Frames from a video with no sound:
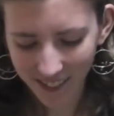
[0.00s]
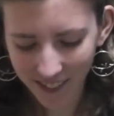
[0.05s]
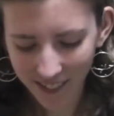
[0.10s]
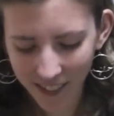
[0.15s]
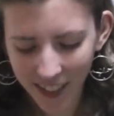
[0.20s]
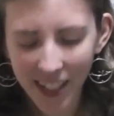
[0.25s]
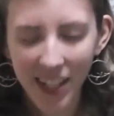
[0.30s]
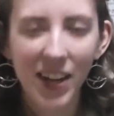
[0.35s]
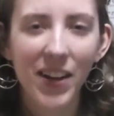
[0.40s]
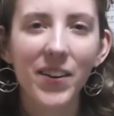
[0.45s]

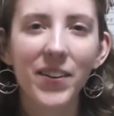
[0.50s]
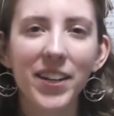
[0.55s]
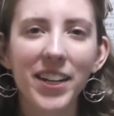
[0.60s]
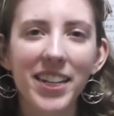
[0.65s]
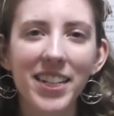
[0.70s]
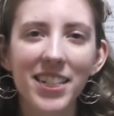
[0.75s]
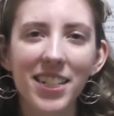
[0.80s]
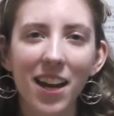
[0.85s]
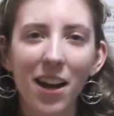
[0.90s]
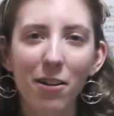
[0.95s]
video
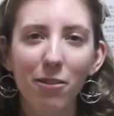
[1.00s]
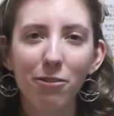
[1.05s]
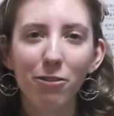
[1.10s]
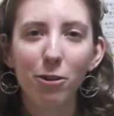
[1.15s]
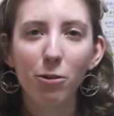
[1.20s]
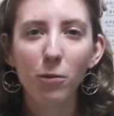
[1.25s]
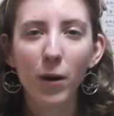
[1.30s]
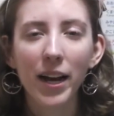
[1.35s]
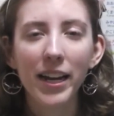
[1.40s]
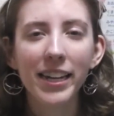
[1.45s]
is
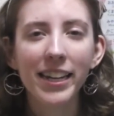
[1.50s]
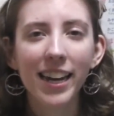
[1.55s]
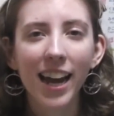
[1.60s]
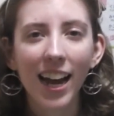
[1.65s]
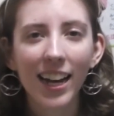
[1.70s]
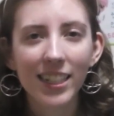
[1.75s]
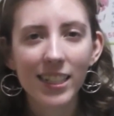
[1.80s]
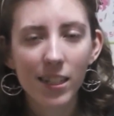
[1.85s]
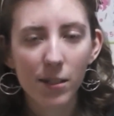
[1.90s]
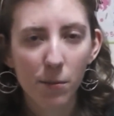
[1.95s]
for what
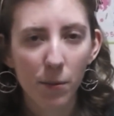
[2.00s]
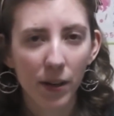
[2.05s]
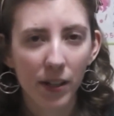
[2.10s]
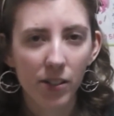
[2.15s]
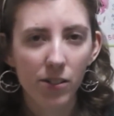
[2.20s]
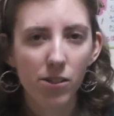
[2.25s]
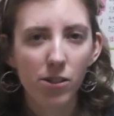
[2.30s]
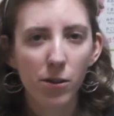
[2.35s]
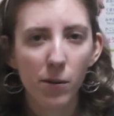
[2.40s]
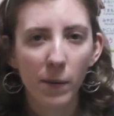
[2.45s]
not to
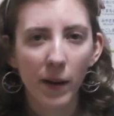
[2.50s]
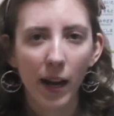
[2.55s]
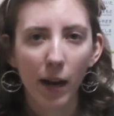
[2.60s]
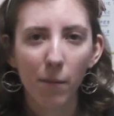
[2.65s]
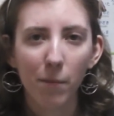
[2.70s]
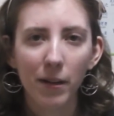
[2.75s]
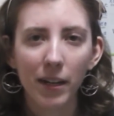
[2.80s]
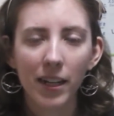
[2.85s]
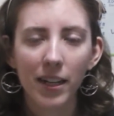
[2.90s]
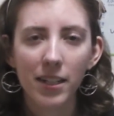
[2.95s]
bring to
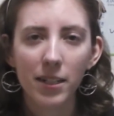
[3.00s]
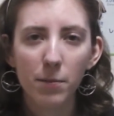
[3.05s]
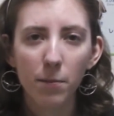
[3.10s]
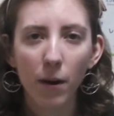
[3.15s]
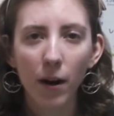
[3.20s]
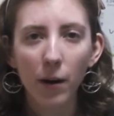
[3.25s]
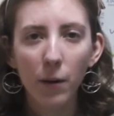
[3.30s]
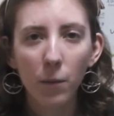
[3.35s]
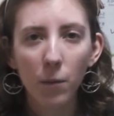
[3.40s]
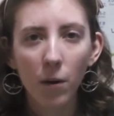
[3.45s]
Japan, because
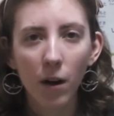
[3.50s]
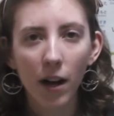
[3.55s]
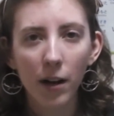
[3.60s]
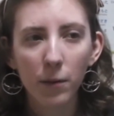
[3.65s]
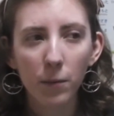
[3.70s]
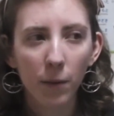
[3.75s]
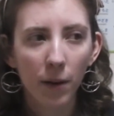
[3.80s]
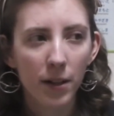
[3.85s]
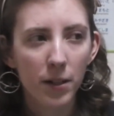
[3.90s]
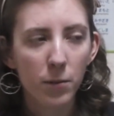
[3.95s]
part
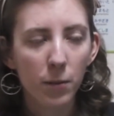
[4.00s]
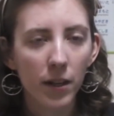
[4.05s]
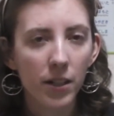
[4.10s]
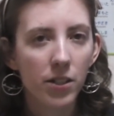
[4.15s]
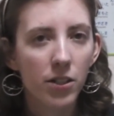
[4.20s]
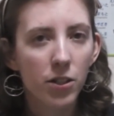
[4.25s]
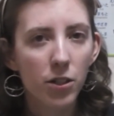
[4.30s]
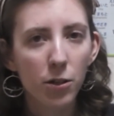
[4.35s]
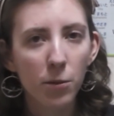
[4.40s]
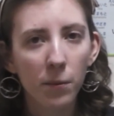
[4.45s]
1 was
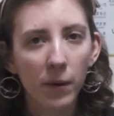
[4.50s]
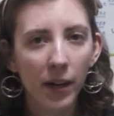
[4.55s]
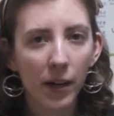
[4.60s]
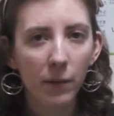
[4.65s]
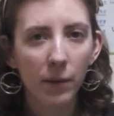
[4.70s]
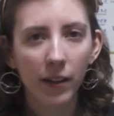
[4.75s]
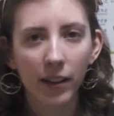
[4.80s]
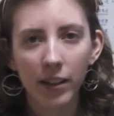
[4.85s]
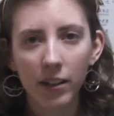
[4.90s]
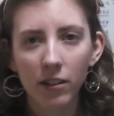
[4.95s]
what to bring
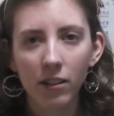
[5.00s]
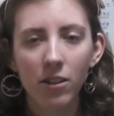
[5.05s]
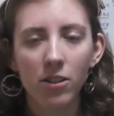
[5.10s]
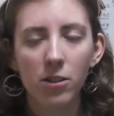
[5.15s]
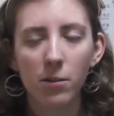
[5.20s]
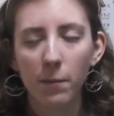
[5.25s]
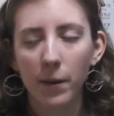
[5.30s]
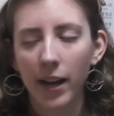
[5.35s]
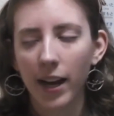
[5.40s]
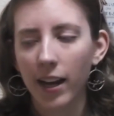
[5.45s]
with you to
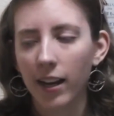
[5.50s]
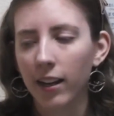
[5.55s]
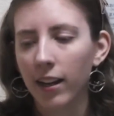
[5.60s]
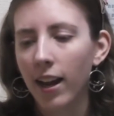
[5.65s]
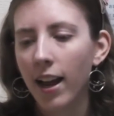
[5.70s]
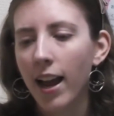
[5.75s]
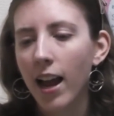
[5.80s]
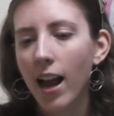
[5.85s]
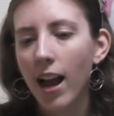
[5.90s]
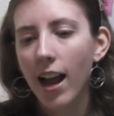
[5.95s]
Japan,
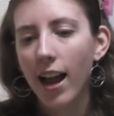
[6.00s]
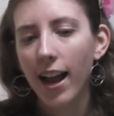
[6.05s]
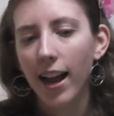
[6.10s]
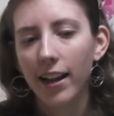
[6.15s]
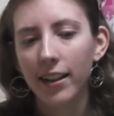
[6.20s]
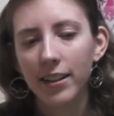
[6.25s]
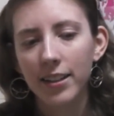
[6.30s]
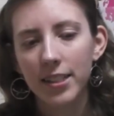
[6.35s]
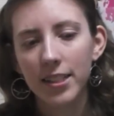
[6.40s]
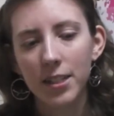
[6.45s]

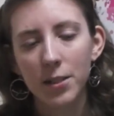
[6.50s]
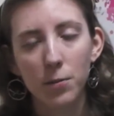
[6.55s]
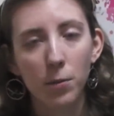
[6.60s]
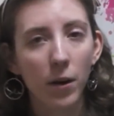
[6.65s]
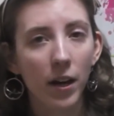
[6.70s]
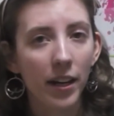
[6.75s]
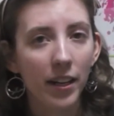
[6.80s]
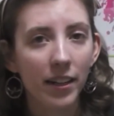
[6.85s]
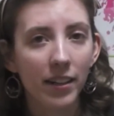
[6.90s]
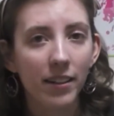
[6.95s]
and this is
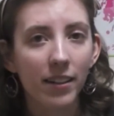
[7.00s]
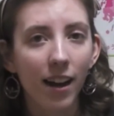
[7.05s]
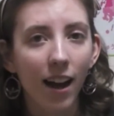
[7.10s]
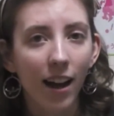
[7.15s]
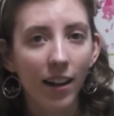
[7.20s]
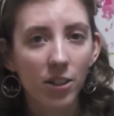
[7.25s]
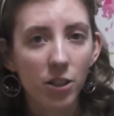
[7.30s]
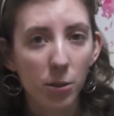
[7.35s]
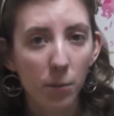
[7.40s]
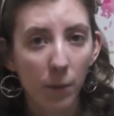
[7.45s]
what
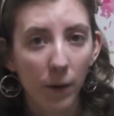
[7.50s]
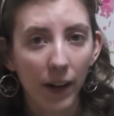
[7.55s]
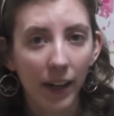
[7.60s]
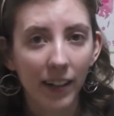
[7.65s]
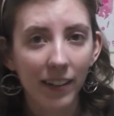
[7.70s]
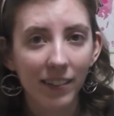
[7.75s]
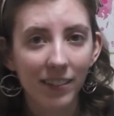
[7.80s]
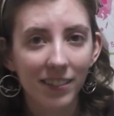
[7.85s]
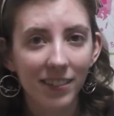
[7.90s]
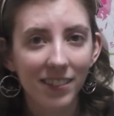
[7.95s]
not to bring,
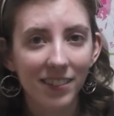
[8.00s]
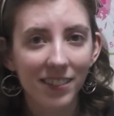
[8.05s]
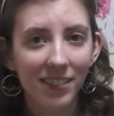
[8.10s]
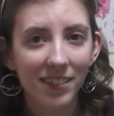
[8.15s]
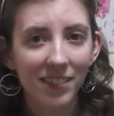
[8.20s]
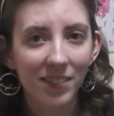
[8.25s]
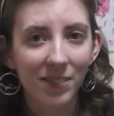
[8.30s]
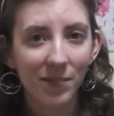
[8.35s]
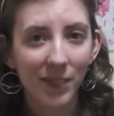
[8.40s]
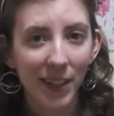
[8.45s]

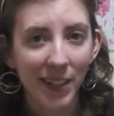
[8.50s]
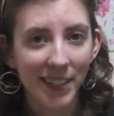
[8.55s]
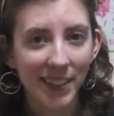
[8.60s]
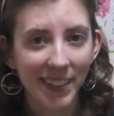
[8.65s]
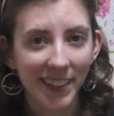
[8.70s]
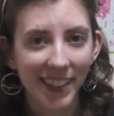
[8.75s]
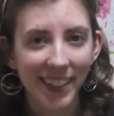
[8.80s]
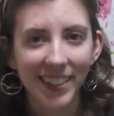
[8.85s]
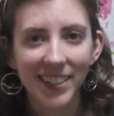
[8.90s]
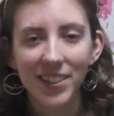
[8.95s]

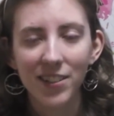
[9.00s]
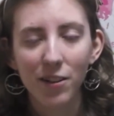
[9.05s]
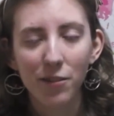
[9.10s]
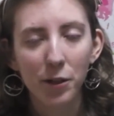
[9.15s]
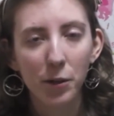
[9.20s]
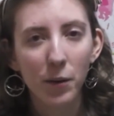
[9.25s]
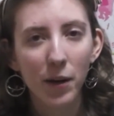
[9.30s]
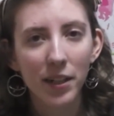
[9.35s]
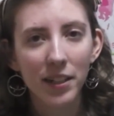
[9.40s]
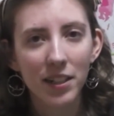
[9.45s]
basically. So if
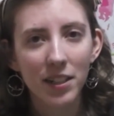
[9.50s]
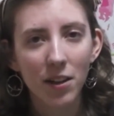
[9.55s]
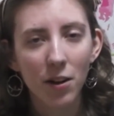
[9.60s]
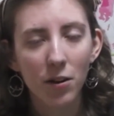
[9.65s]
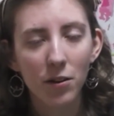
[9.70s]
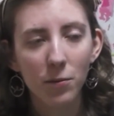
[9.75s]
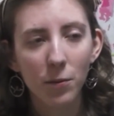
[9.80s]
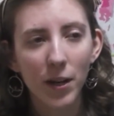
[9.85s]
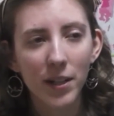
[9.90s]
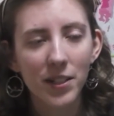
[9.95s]
you want
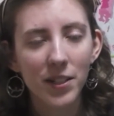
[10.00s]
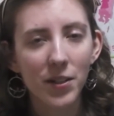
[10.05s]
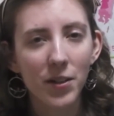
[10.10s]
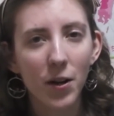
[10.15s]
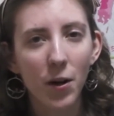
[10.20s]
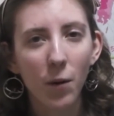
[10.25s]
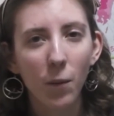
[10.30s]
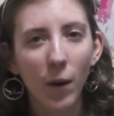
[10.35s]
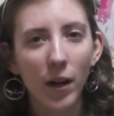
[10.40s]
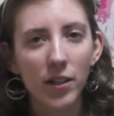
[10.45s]
to
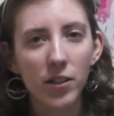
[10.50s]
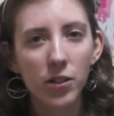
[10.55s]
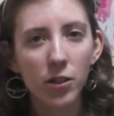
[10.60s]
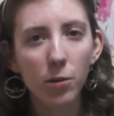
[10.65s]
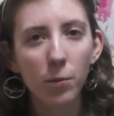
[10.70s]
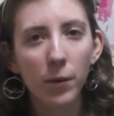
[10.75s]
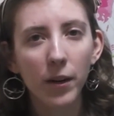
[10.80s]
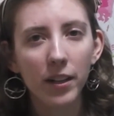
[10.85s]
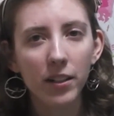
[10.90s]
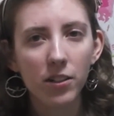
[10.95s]
know what
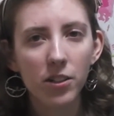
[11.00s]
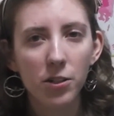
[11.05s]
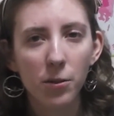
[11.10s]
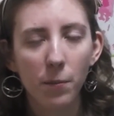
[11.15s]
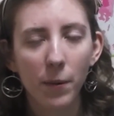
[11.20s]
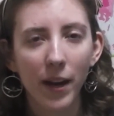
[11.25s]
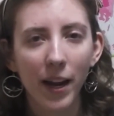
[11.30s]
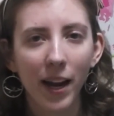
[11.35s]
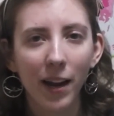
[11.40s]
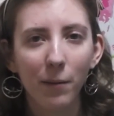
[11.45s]
to bring to
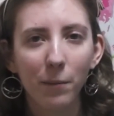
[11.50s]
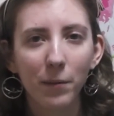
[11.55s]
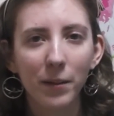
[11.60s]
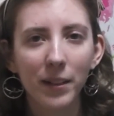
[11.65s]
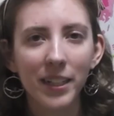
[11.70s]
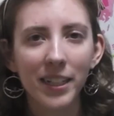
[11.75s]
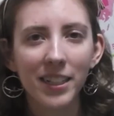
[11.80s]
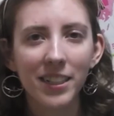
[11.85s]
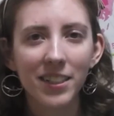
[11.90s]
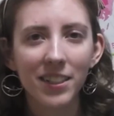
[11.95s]
Japan,
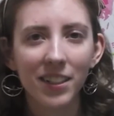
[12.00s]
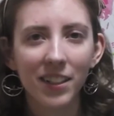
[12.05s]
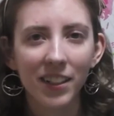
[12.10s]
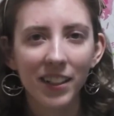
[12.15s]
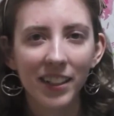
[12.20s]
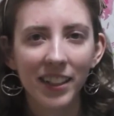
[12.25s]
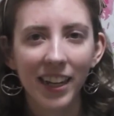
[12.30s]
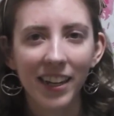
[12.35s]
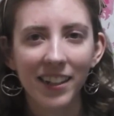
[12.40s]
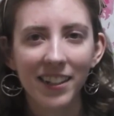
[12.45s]
please
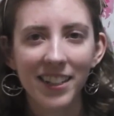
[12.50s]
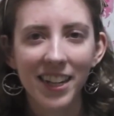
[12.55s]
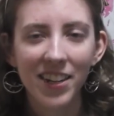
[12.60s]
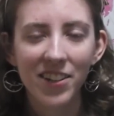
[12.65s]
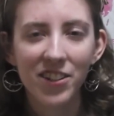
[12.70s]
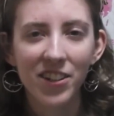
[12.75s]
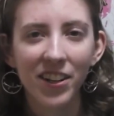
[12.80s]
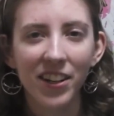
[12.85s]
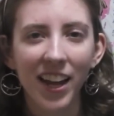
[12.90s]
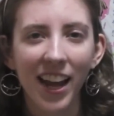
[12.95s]
click the
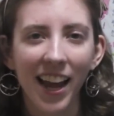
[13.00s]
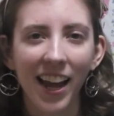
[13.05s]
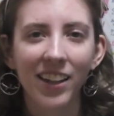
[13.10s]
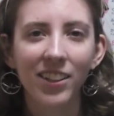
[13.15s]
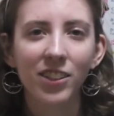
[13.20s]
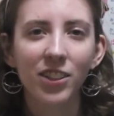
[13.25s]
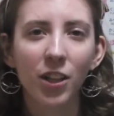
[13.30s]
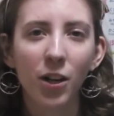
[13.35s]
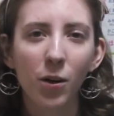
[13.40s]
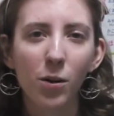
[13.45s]
annotation
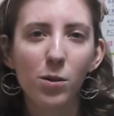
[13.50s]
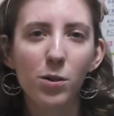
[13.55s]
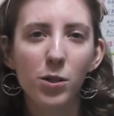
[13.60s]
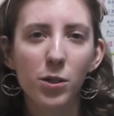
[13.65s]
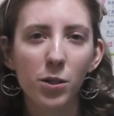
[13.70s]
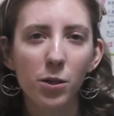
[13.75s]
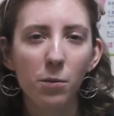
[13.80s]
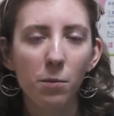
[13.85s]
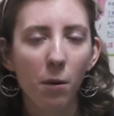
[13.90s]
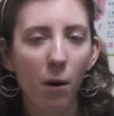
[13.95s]
and go
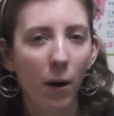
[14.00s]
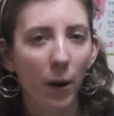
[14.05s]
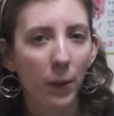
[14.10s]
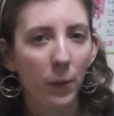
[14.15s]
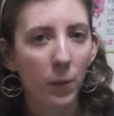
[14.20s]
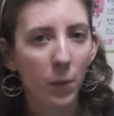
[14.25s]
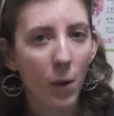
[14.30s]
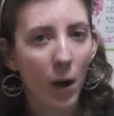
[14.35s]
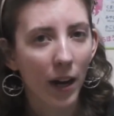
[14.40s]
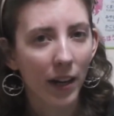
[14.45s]
to
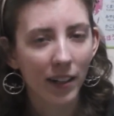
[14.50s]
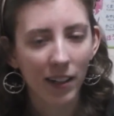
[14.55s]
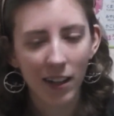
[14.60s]
part 1.